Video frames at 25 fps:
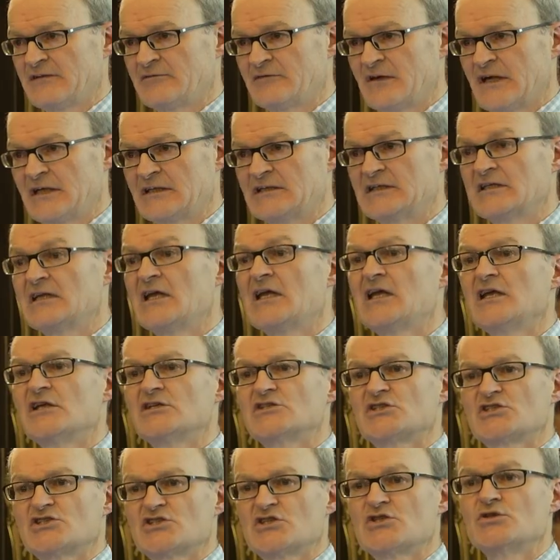event
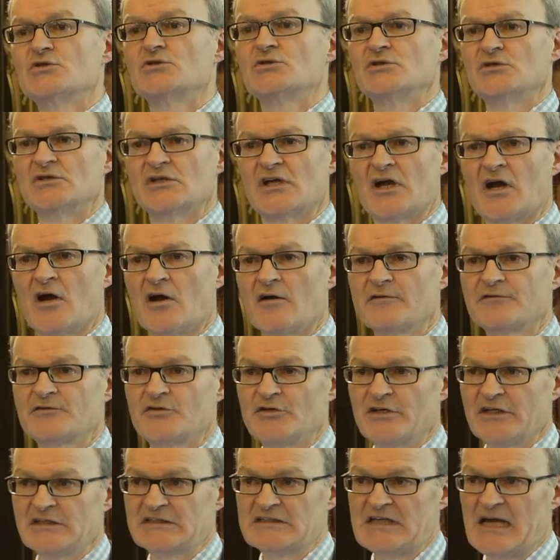soon
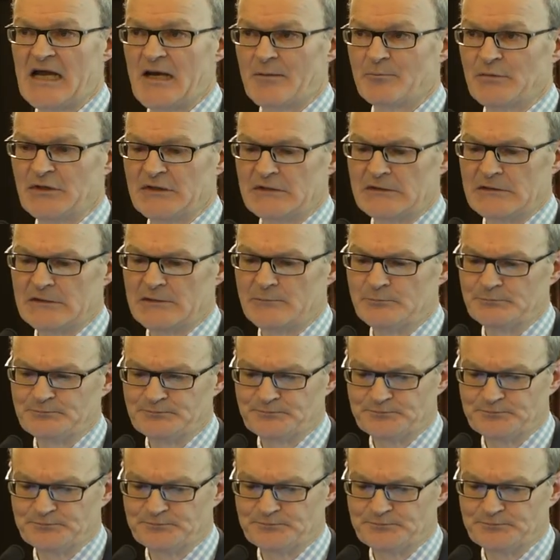after it's happened.